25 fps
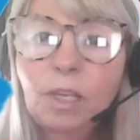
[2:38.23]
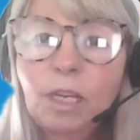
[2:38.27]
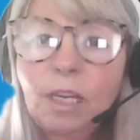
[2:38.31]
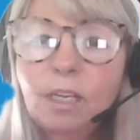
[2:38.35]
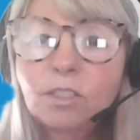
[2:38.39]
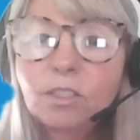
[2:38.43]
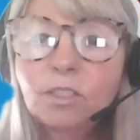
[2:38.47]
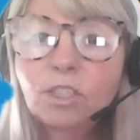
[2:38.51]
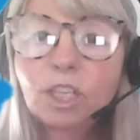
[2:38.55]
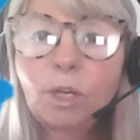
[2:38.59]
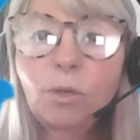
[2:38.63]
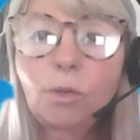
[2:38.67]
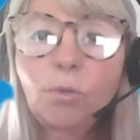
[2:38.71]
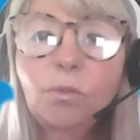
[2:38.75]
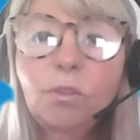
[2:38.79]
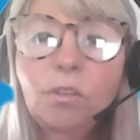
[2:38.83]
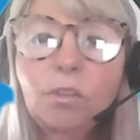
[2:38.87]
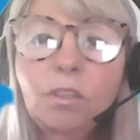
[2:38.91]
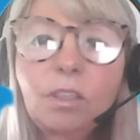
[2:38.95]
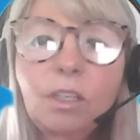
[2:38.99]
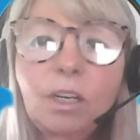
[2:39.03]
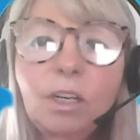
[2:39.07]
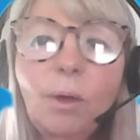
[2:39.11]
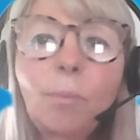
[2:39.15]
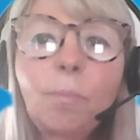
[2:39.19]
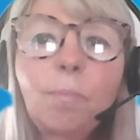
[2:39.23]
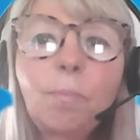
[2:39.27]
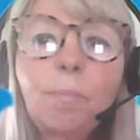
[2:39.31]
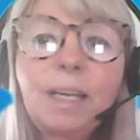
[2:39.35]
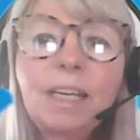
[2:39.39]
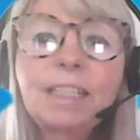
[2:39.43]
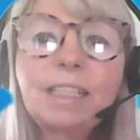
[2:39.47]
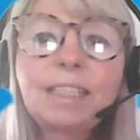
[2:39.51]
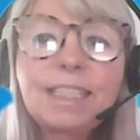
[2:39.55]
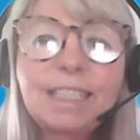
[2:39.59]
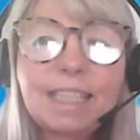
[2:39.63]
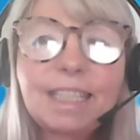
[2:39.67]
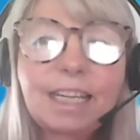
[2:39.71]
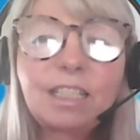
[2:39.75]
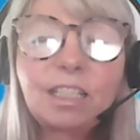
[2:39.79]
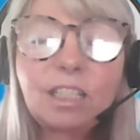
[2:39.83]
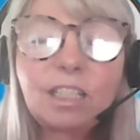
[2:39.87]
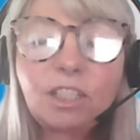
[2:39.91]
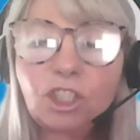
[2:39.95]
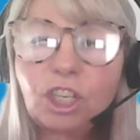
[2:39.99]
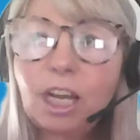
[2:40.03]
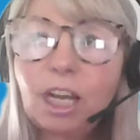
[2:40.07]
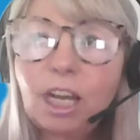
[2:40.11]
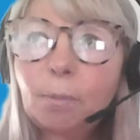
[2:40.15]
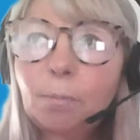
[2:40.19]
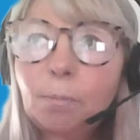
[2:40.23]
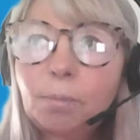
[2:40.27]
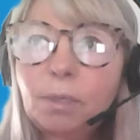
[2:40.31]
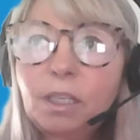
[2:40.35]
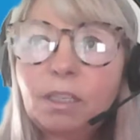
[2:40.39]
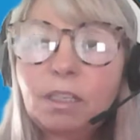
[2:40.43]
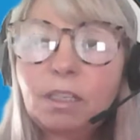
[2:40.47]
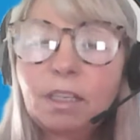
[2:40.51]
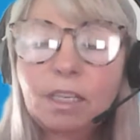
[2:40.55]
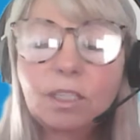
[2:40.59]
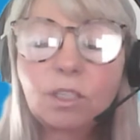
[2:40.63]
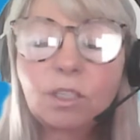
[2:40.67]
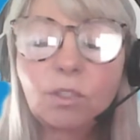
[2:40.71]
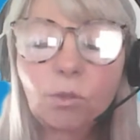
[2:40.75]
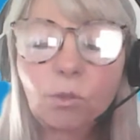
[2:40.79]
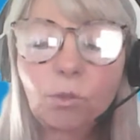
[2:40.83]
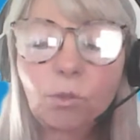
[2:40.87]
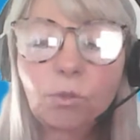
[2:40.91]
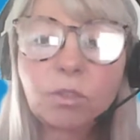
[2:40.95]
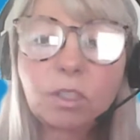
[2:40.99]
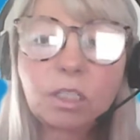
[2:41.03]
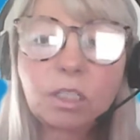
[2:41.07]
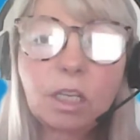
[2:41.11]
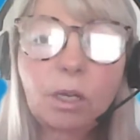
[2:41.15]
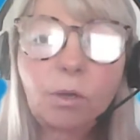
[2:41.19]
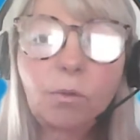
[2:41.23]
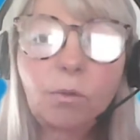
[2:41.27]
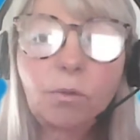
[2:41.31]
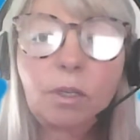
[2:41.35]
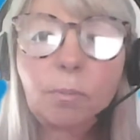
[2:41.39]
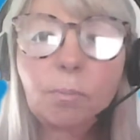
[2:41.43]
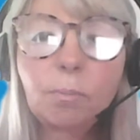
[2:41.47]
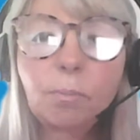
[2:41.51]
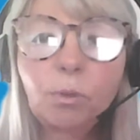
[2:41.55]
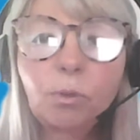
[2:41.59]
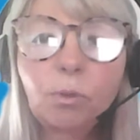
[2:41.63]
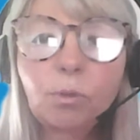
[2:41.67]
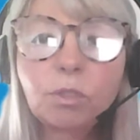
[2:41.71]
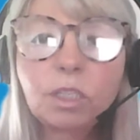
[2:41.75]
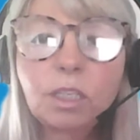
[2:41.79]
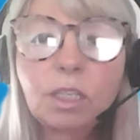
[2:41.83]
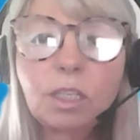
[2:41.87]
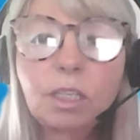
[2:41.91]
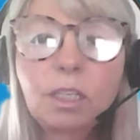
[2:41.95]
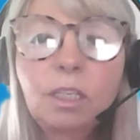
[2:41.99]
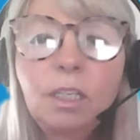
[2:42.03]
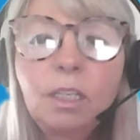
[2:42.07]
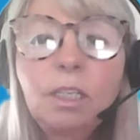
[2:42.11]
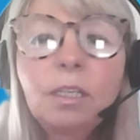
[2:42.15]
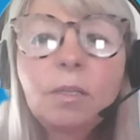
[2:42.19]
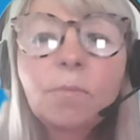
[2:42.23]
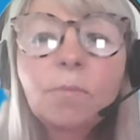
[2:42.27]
So being a data champion is also important.